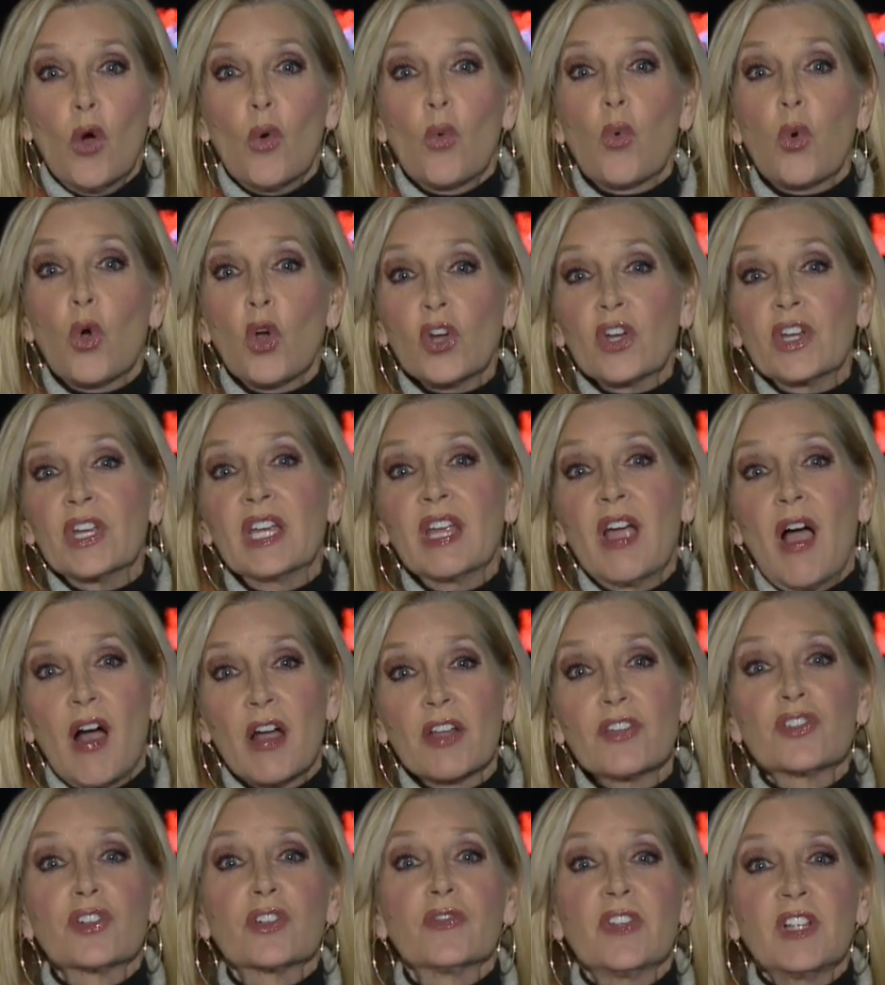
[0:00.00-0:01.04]
working
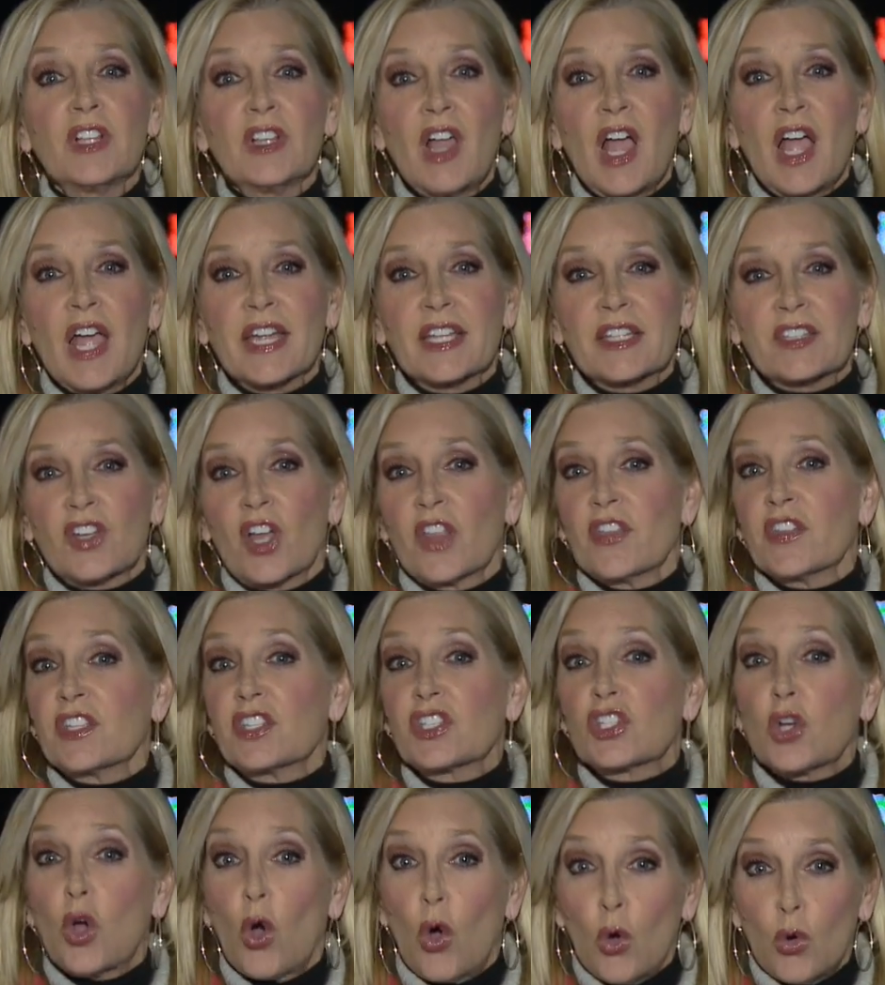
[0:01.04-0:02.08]
under the lights on
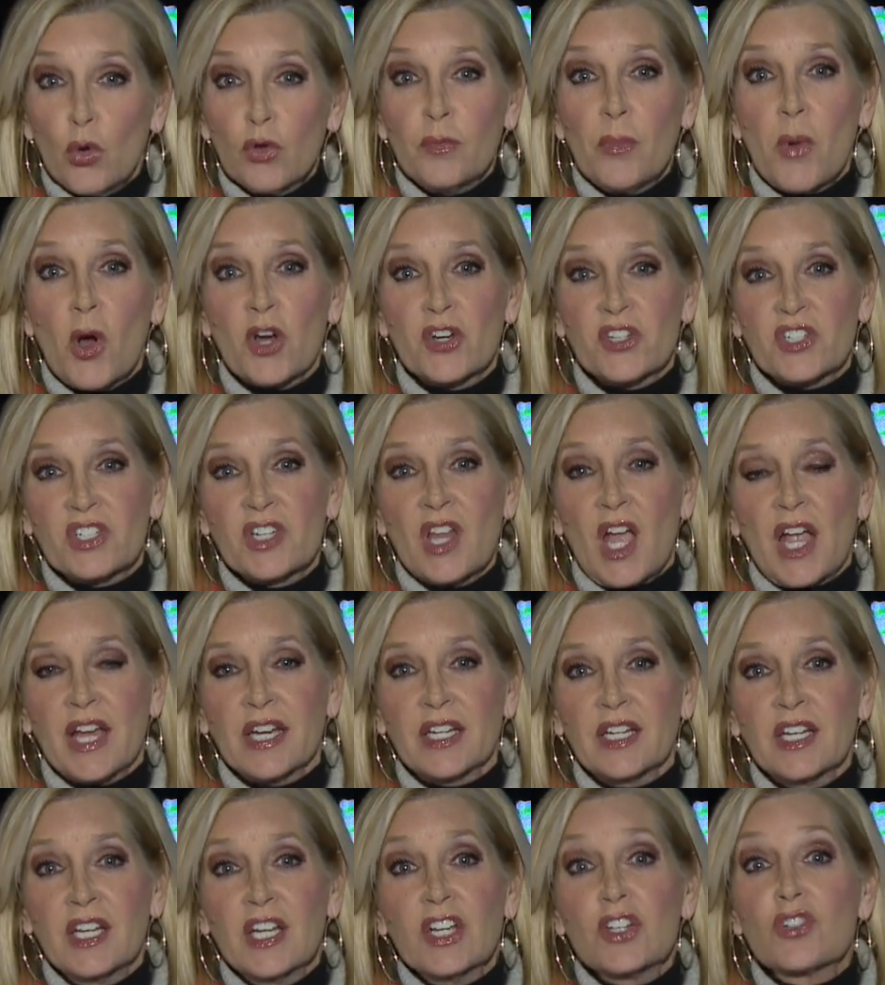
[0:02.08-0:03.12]
this cold March
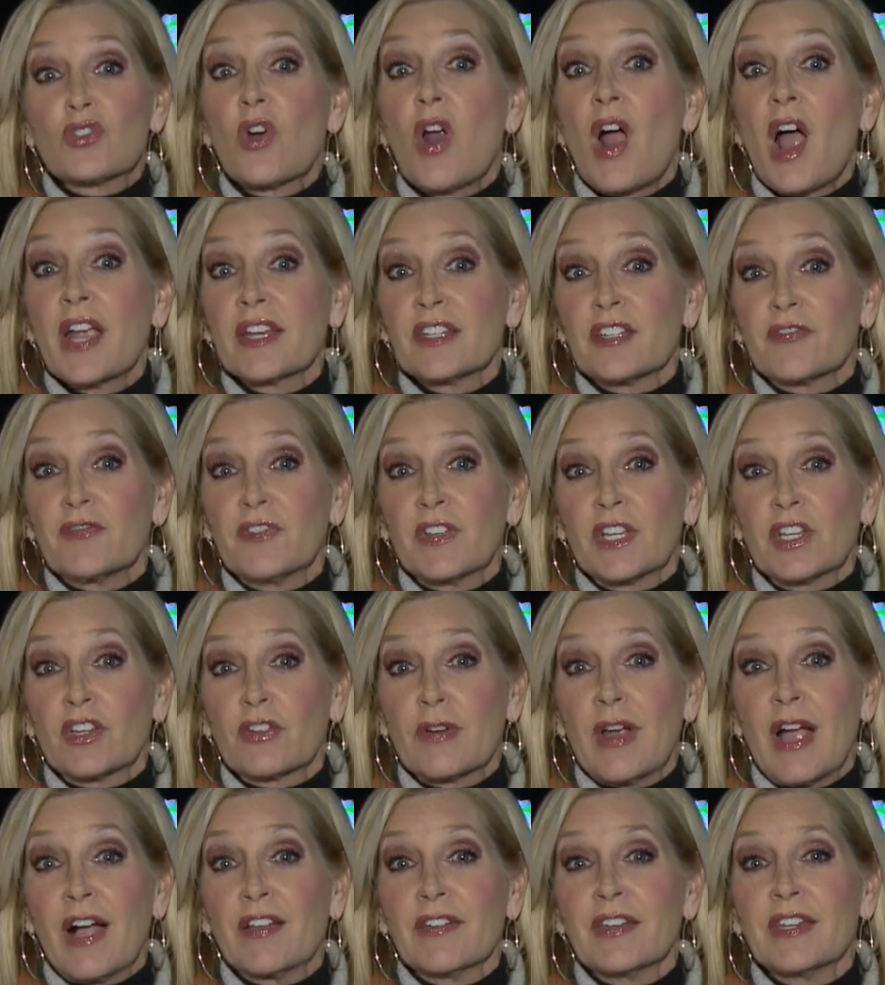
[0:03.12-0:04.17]
night, trying to
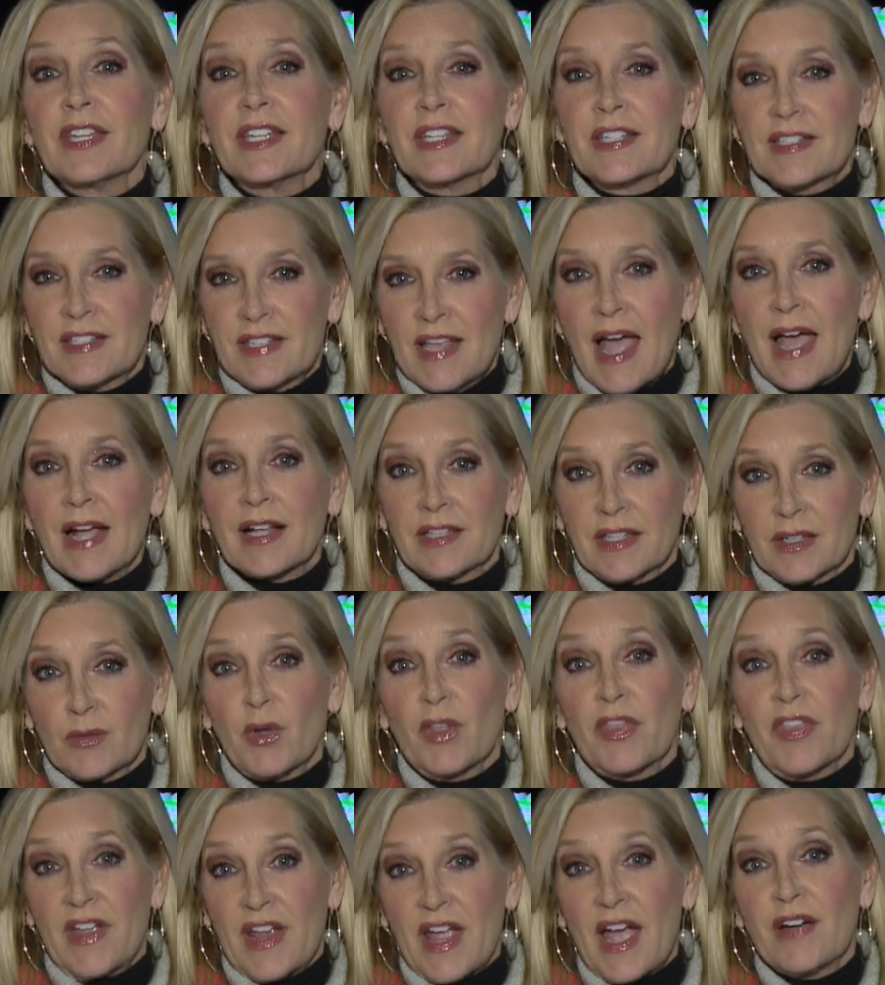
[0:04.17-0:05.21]
figure out exactly
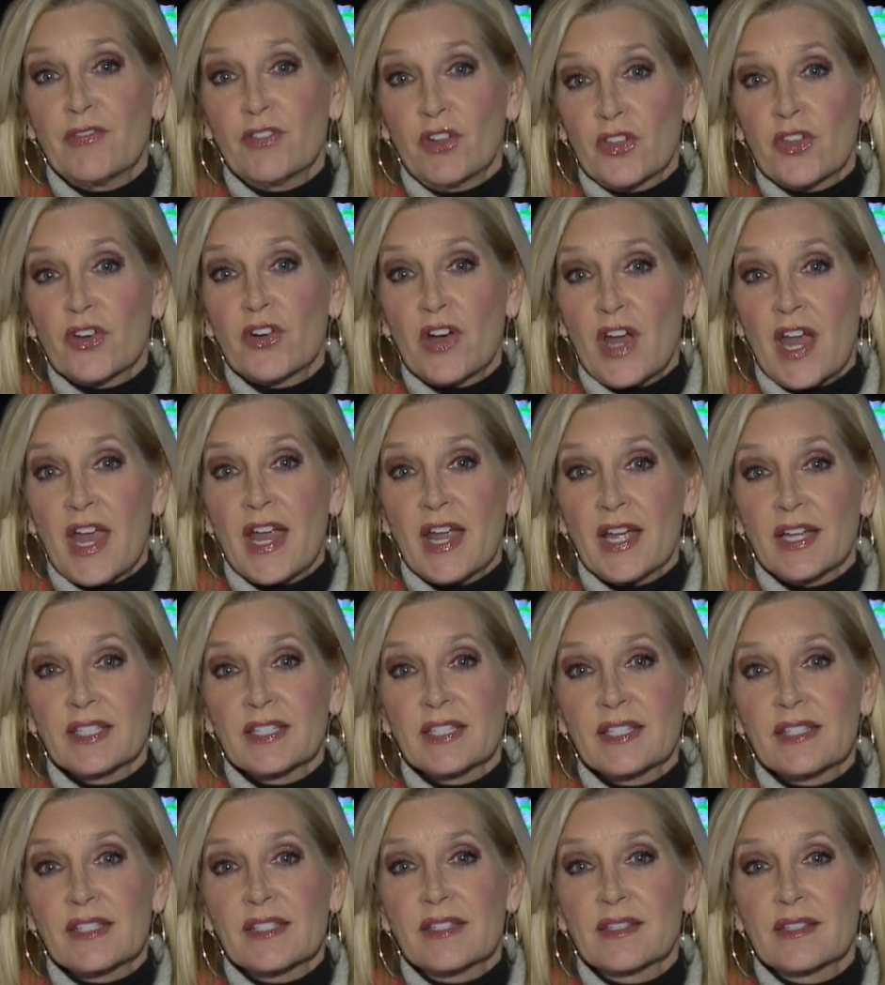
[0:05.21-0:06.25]
what they have on their
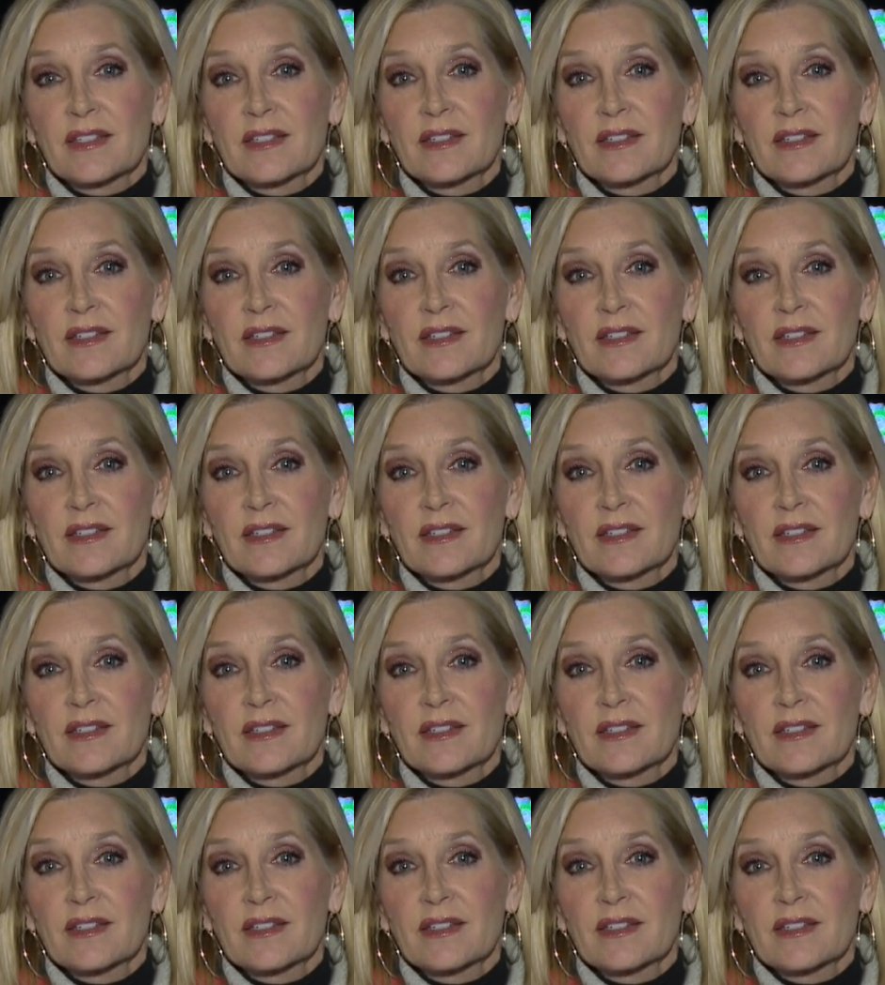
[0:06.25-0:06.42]
hands.